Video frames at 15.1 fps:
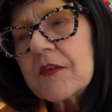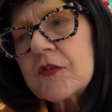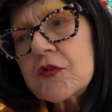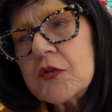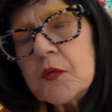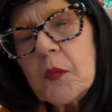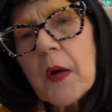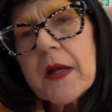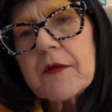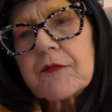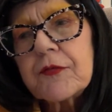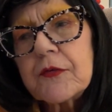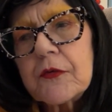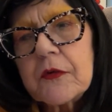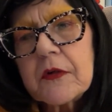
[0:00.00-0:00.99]
2 white
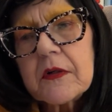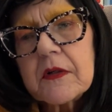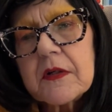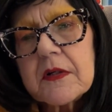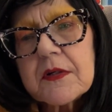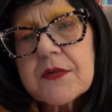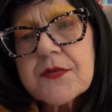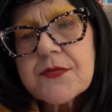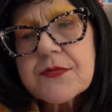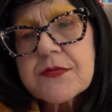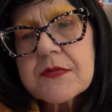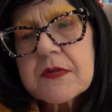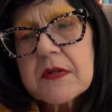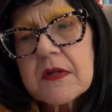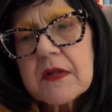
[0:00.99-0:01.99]

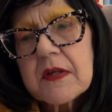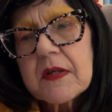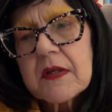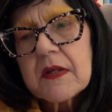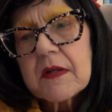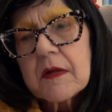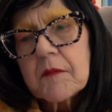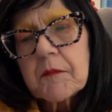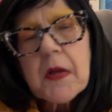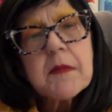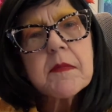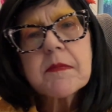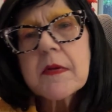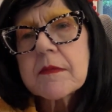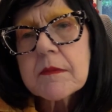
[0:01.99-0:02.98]
florals, blah,
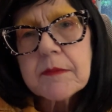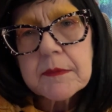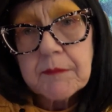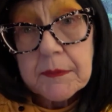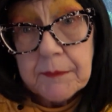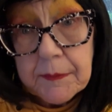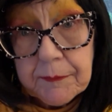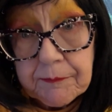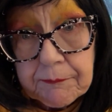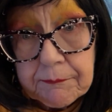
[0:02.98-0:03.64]
blah, blah, blah, blah, blah, blah.